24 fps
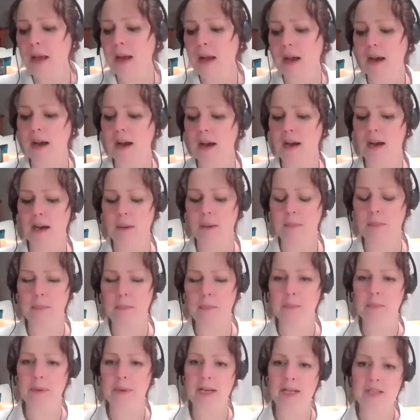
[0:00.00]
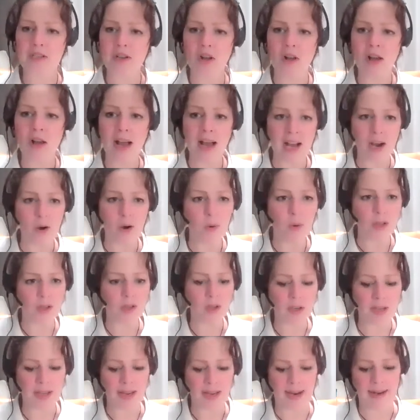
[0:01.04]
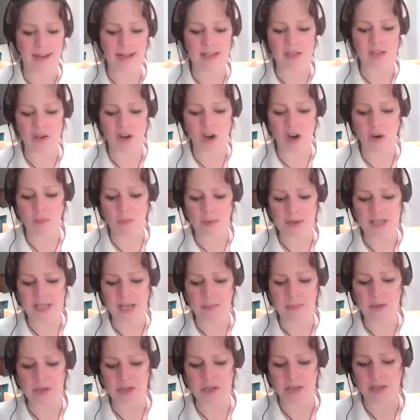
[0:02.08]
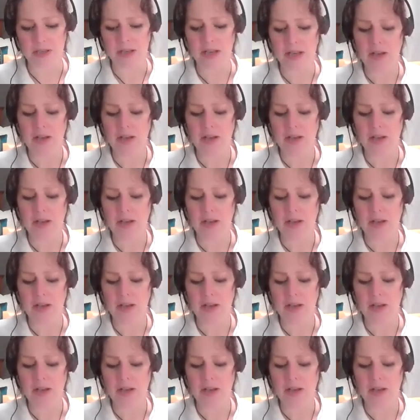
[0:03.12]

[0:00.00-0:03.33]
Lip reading: But it's all how we look at it. It's all perception.